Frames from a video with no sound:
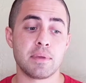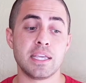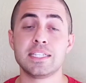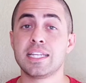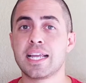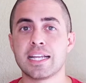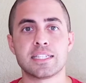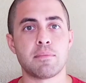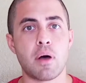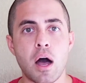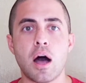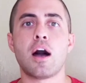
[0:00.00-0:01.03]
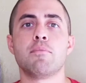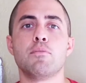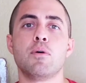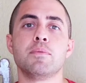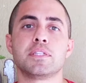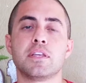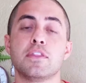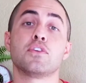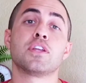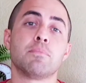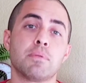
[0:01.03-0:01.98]
easy to get some aha moments
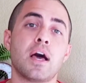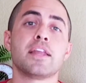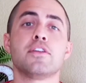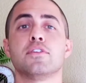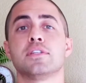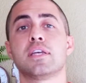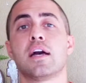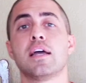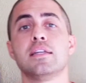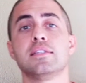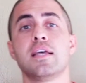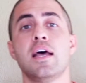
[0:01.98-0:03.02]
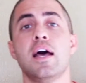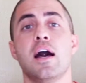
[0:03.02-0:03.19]
that you can apply to your designs